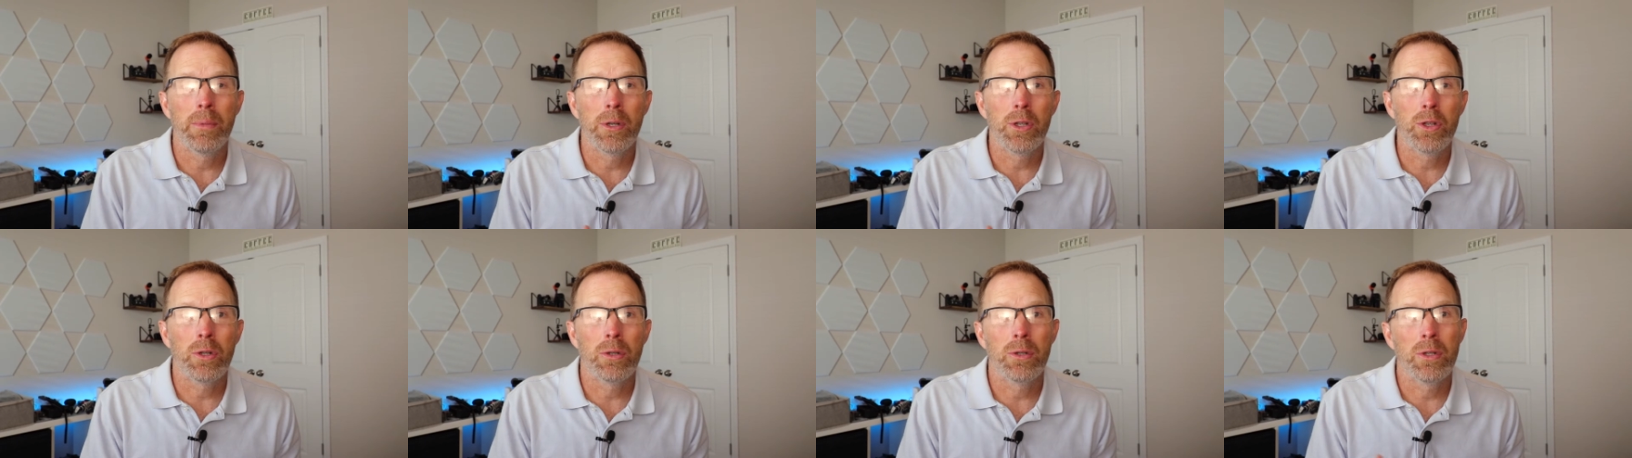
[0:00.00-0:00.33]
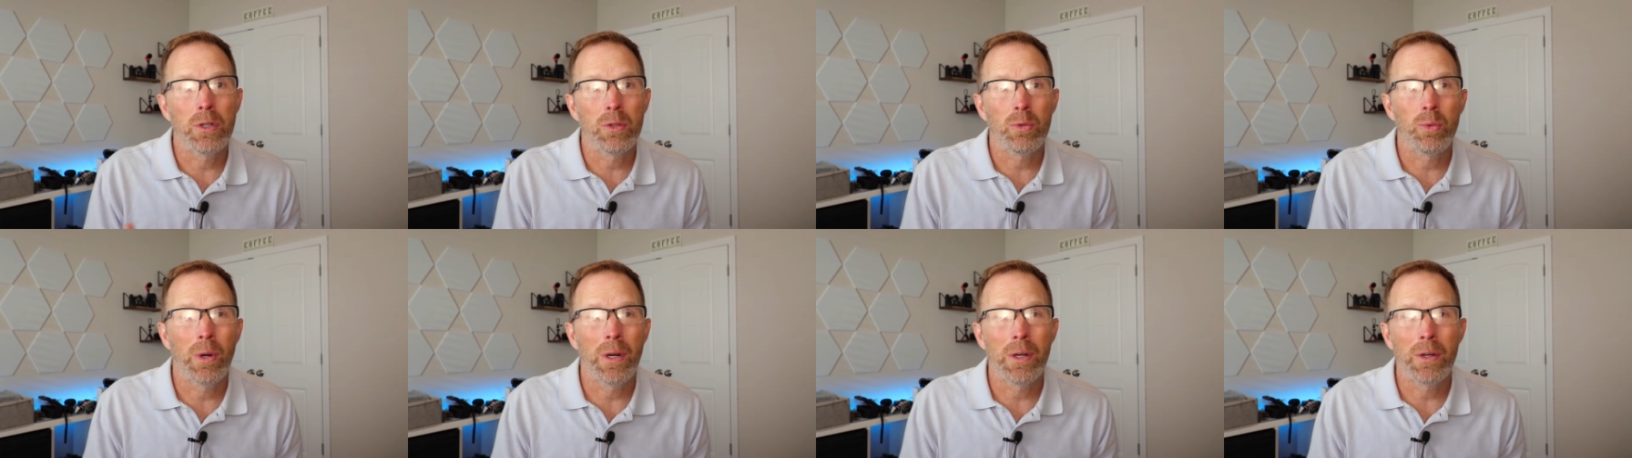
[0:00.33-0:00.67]
but you're
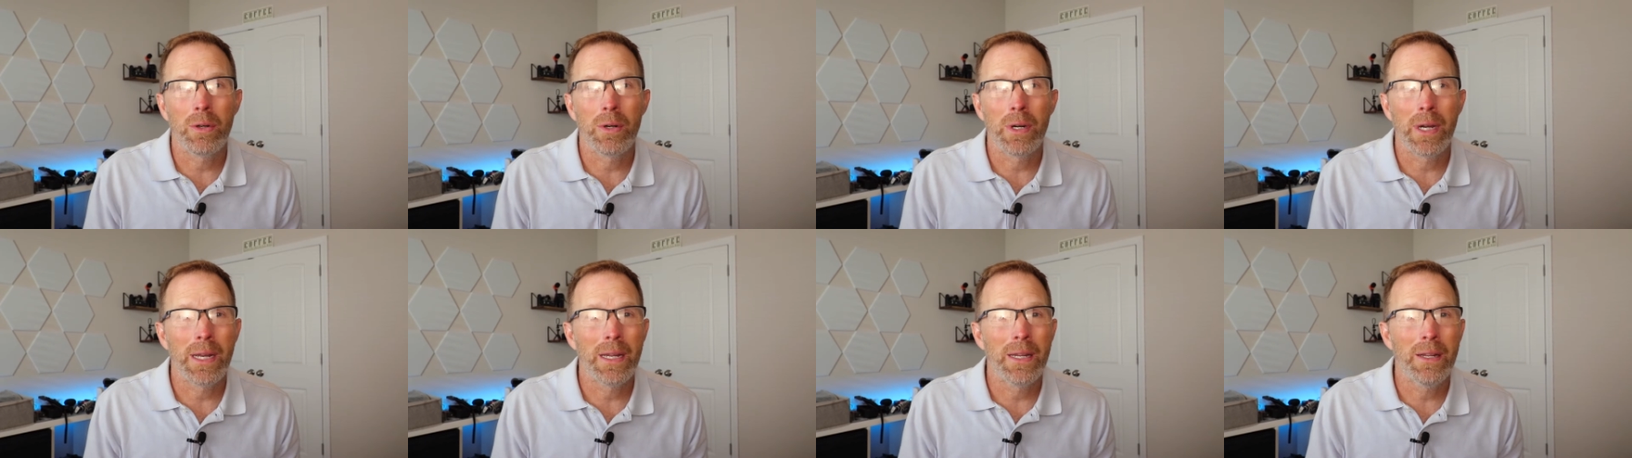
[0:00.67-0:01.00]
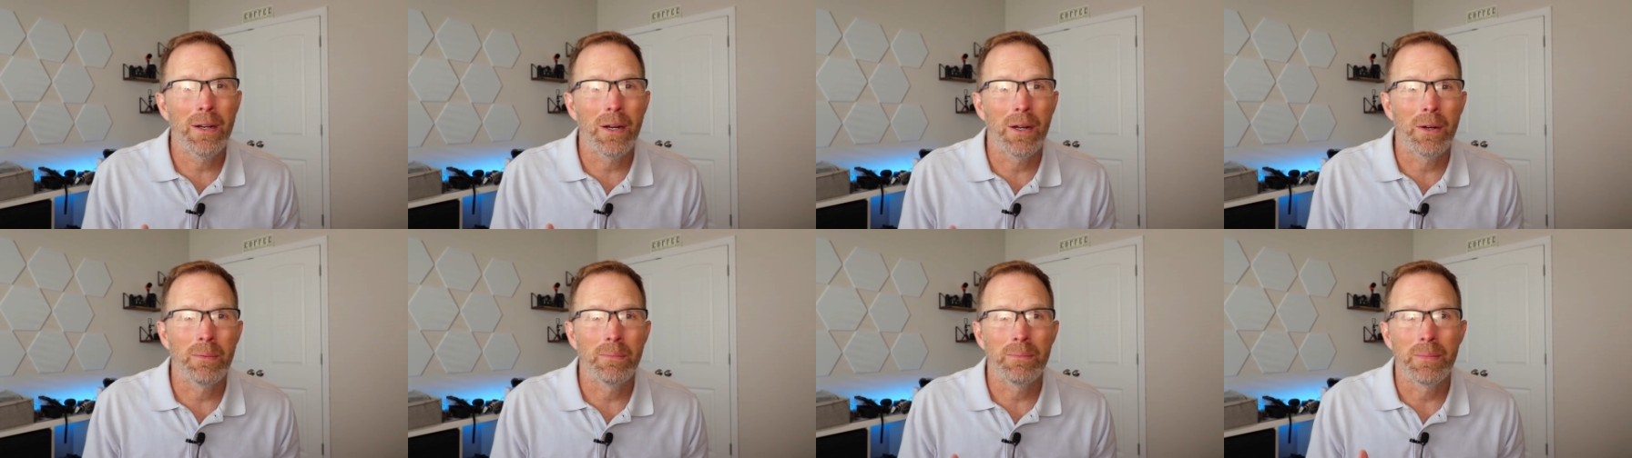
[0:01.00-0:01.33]
just wondering,
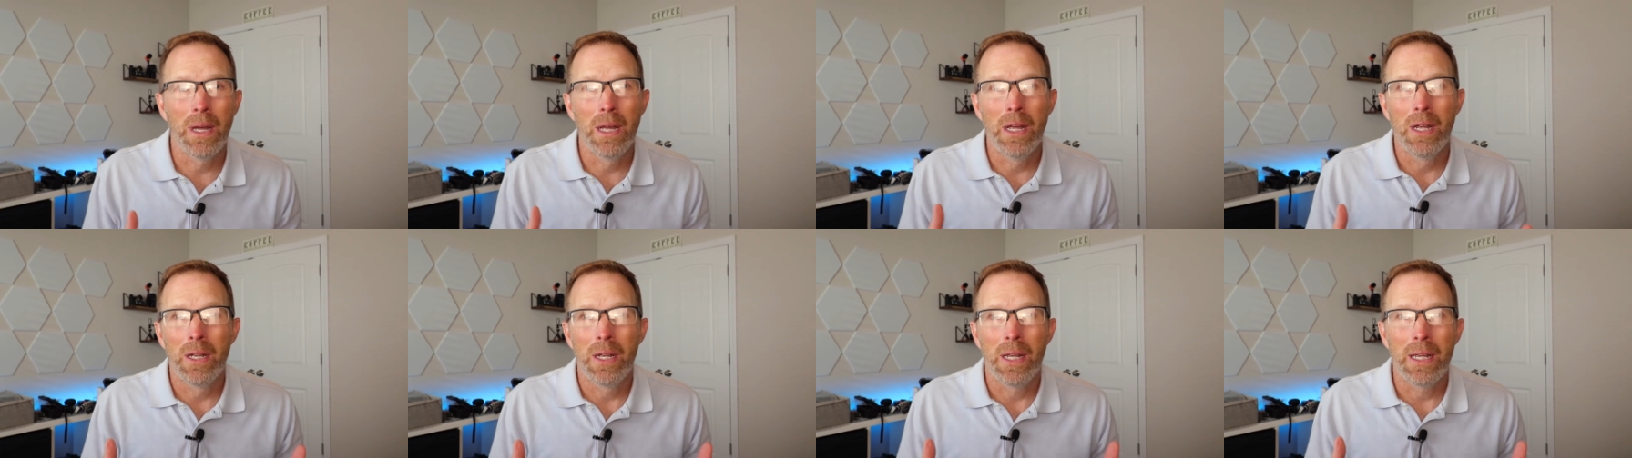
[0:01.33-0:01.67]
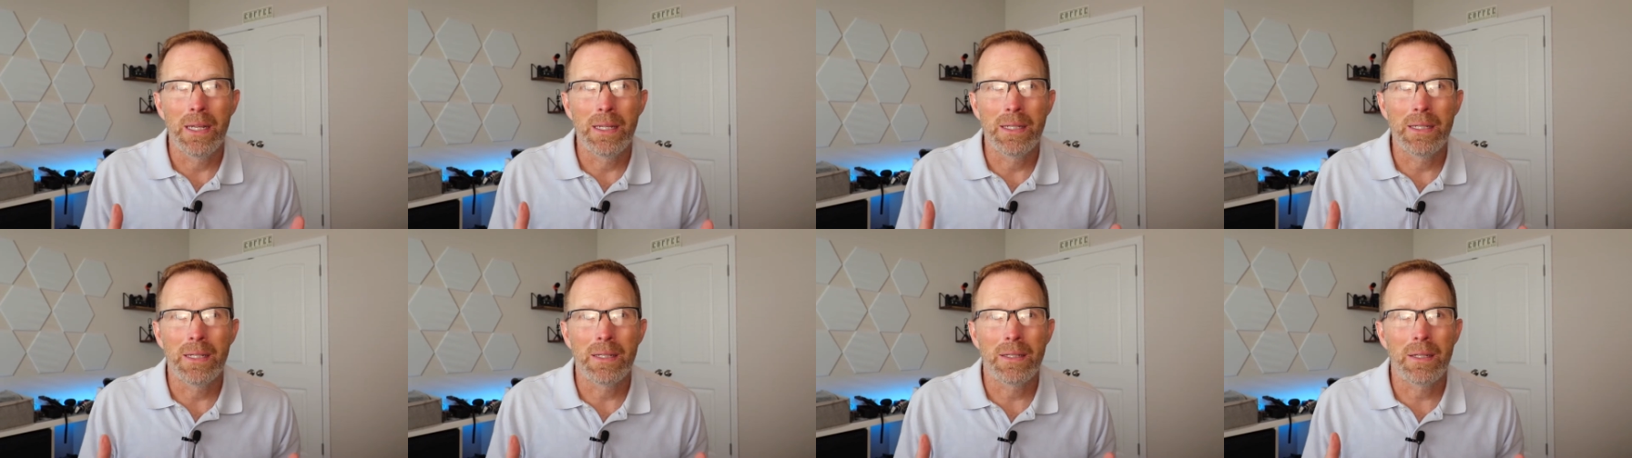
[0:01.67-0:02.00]

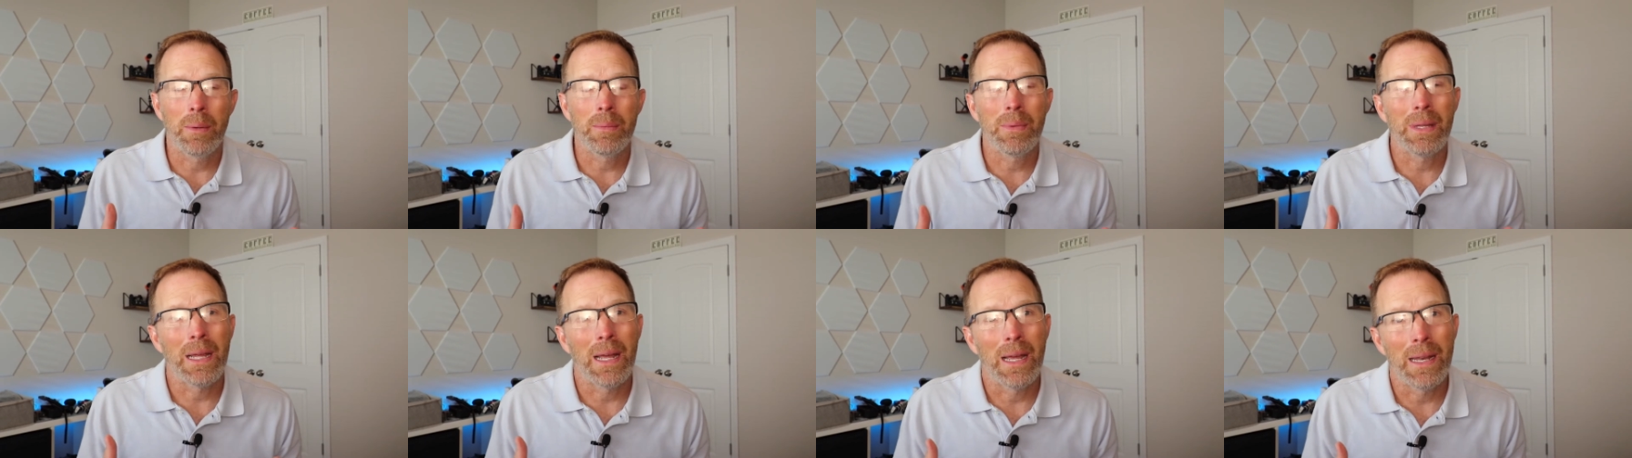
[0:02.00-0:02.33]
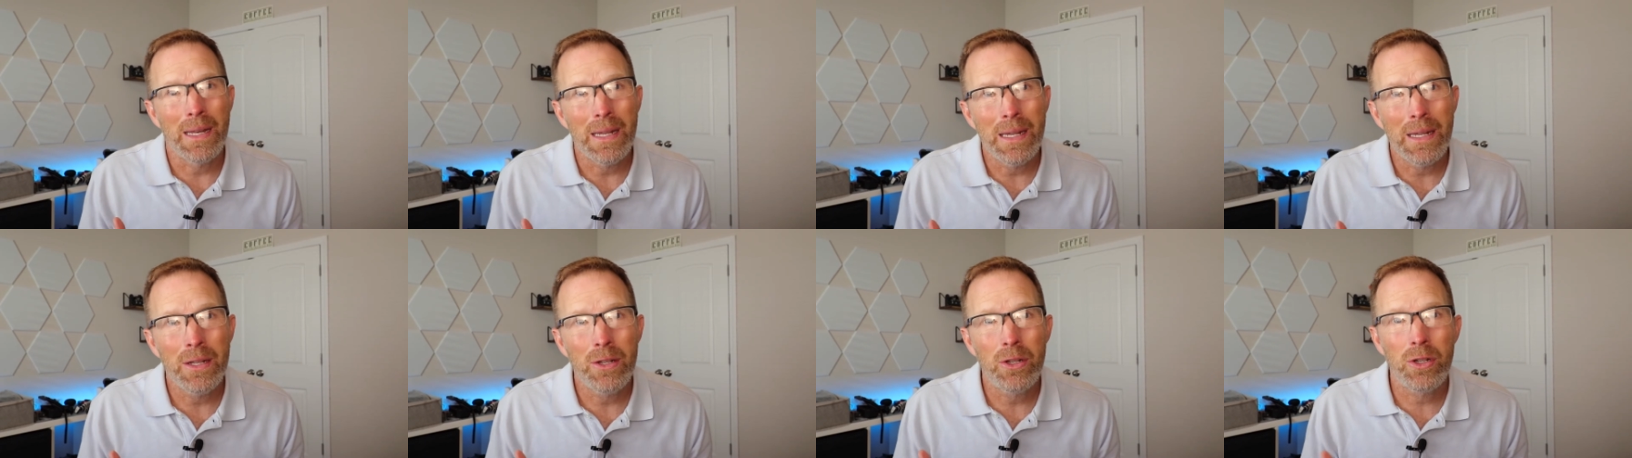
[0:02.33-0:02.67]
is it something I
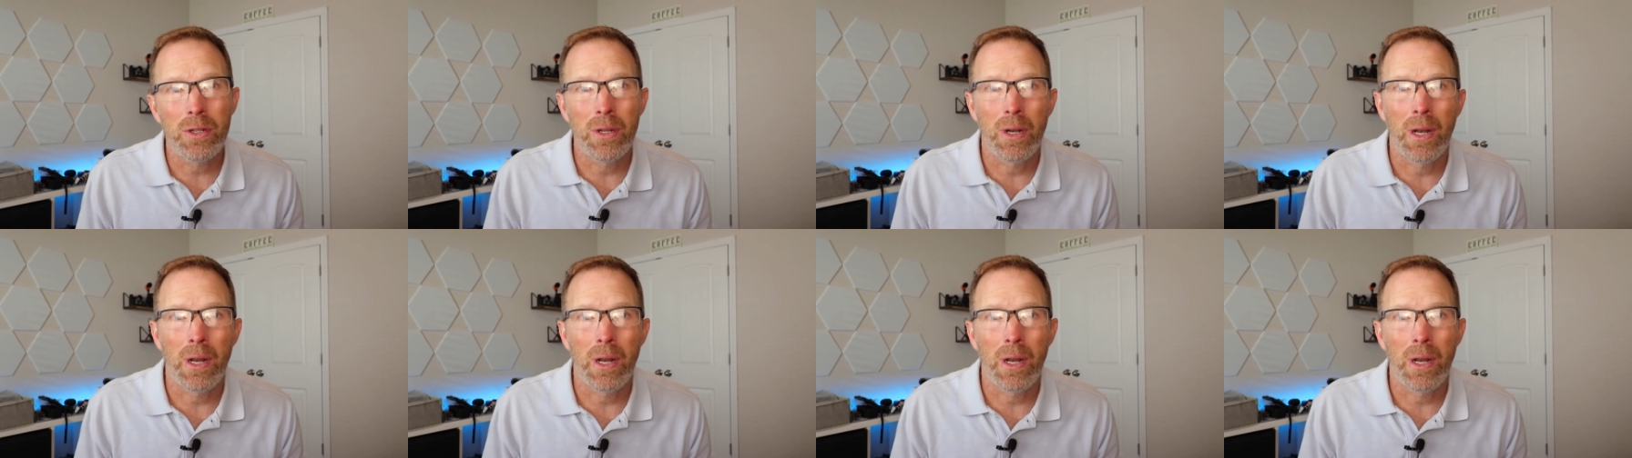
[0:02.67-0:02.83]
need?